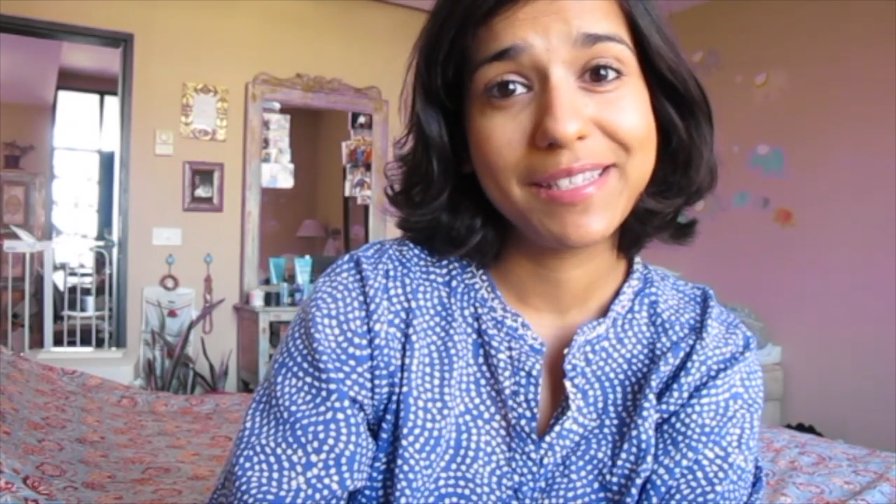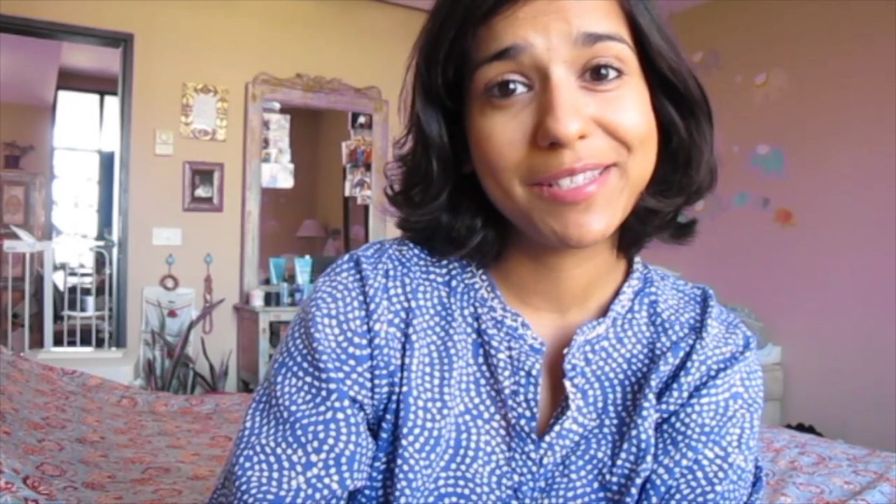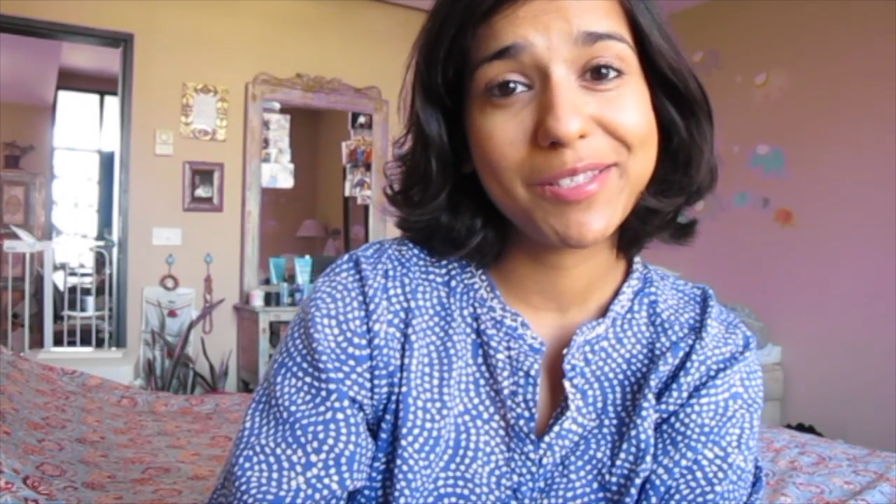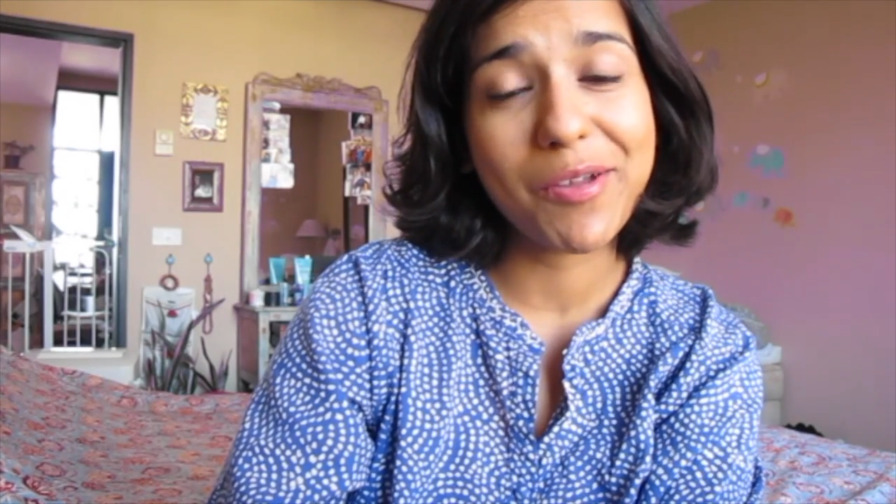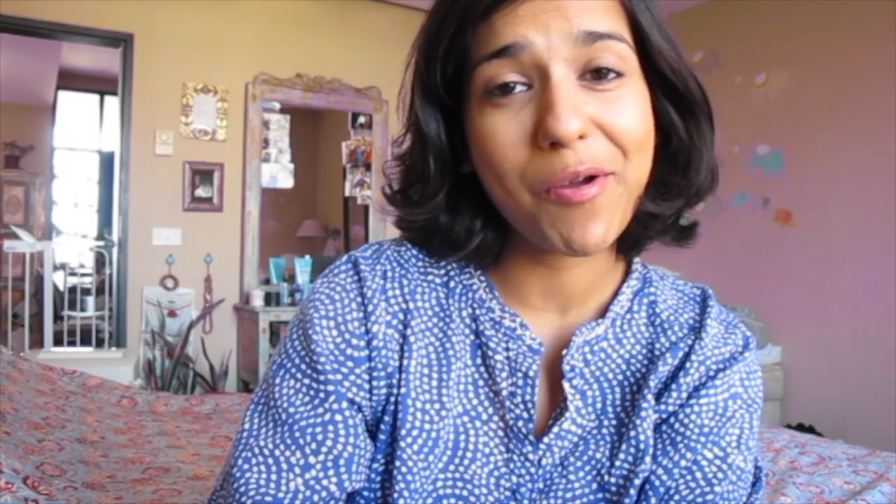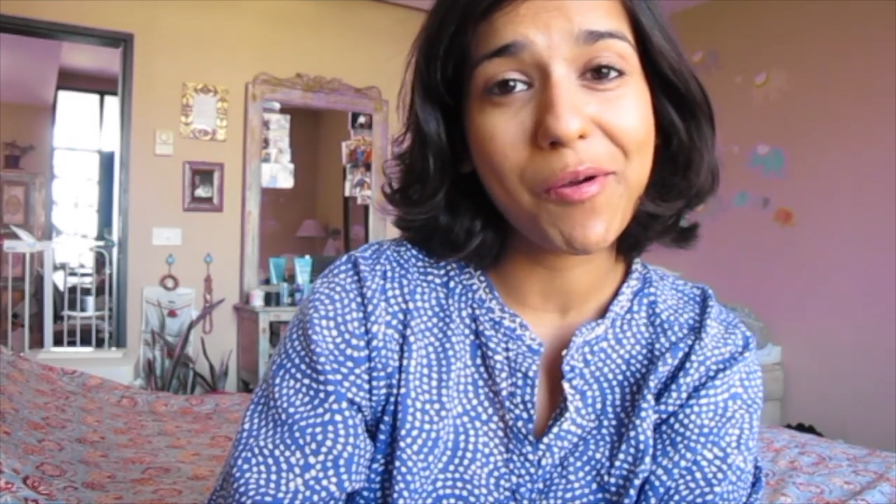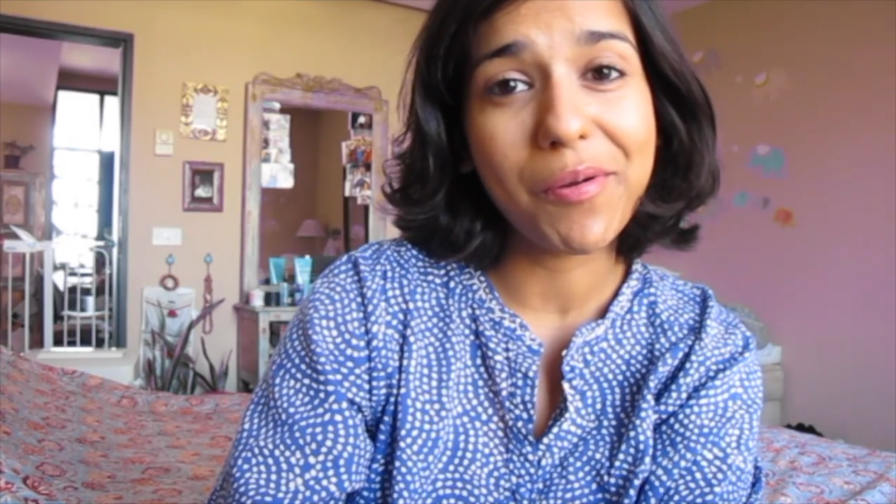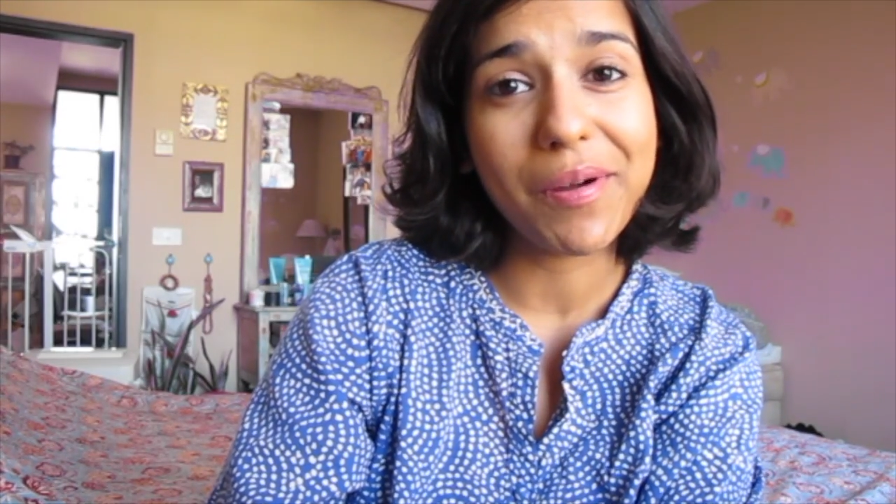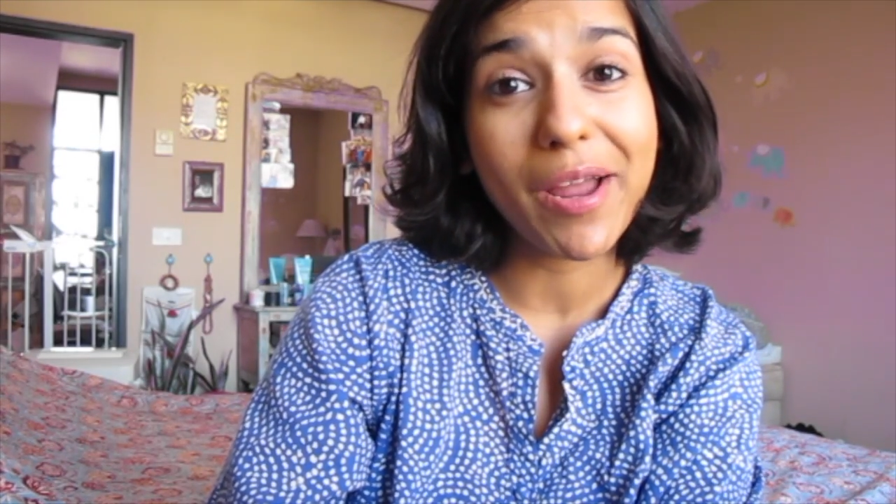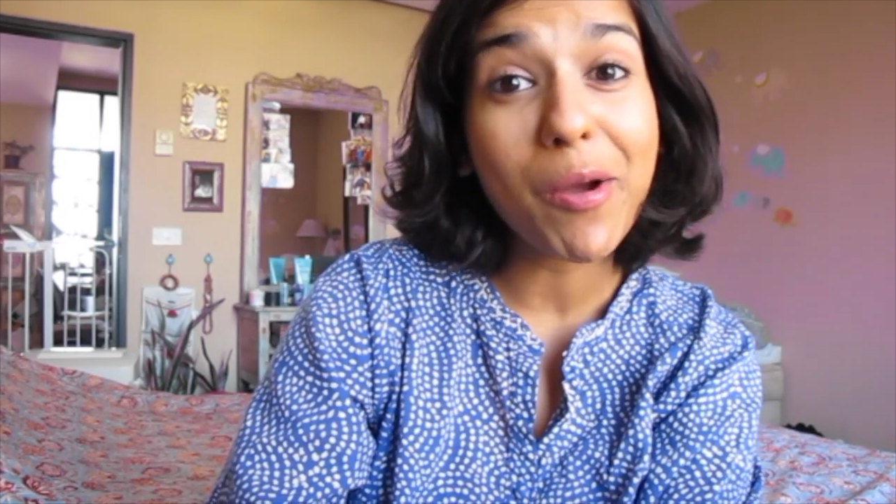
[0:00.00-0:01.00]
So
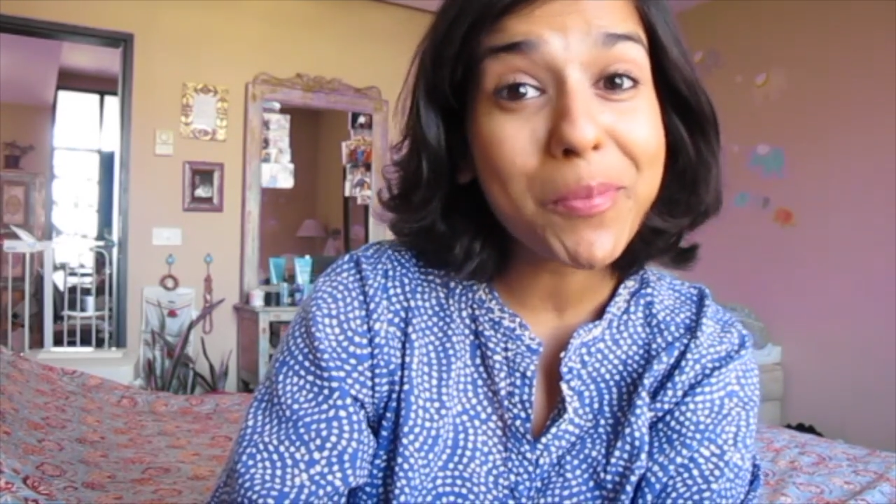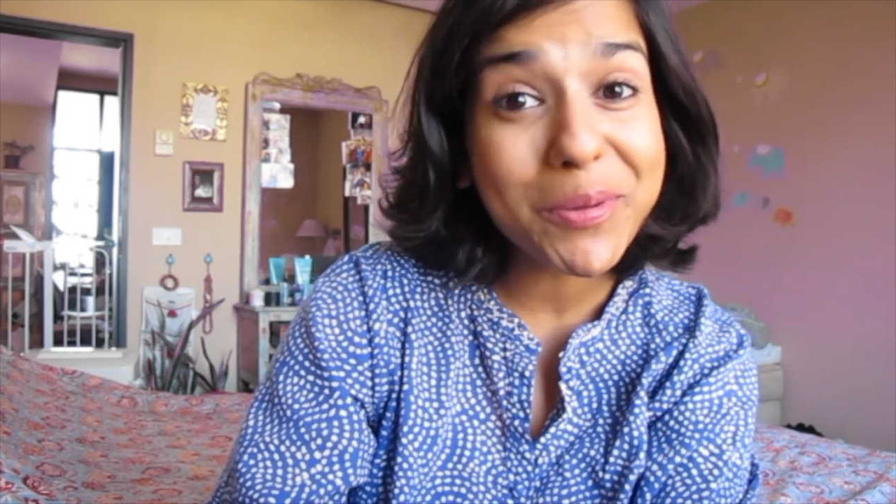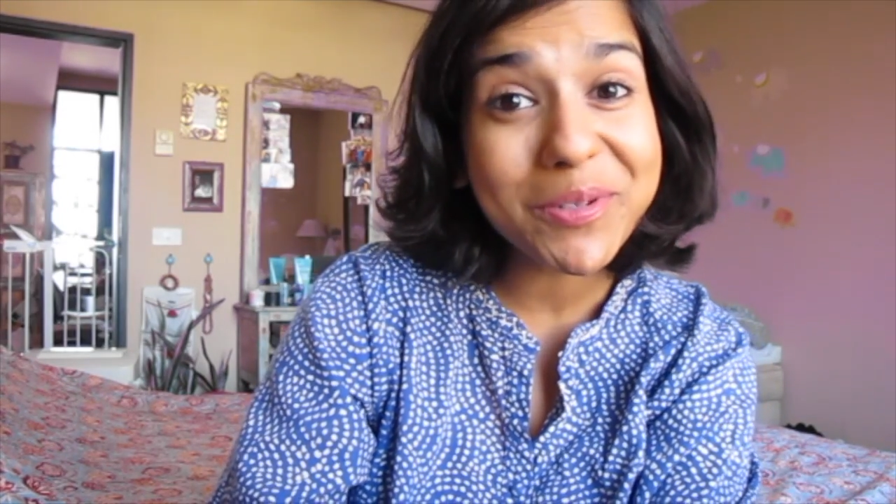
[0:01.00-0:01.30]
I hope you